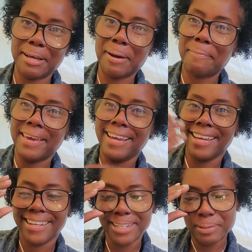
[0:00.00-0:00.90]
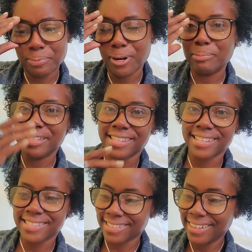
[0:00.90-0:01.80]
I'm not making any
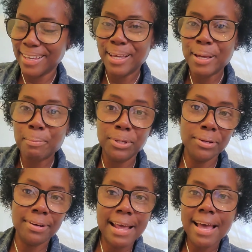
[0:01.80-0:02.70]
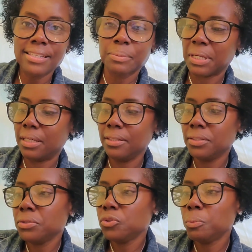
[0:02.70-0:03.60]
promises. But you could ask me. You
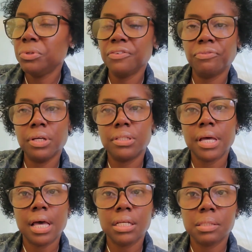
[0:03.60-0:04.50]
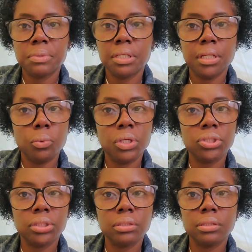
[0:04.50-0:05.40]
know, don't be afraid to ask me any
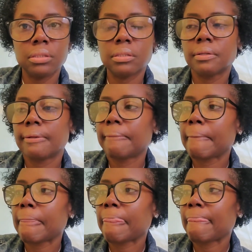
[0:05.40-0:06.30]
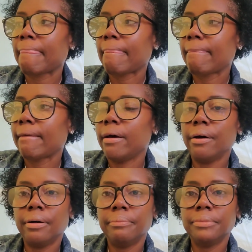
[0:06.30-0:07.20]
questions.
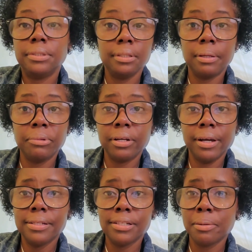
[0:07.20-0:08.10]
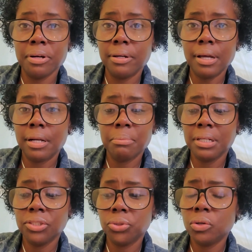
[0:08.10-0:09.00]
Um, it's either I'm going to answer them or not. I'm going to
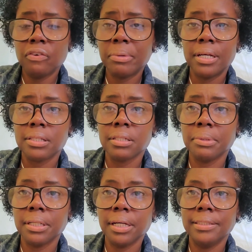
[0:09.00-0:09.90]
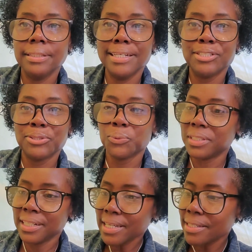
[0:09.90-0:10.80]
let you know if I'm answering them or not. That's just
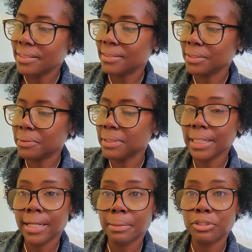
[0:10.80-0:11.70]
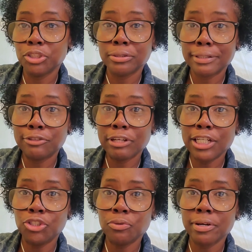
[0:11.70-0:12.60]
what it is. You know, again, I'm a
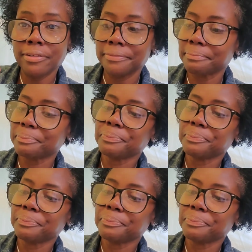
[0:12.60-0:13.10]
straight shooter.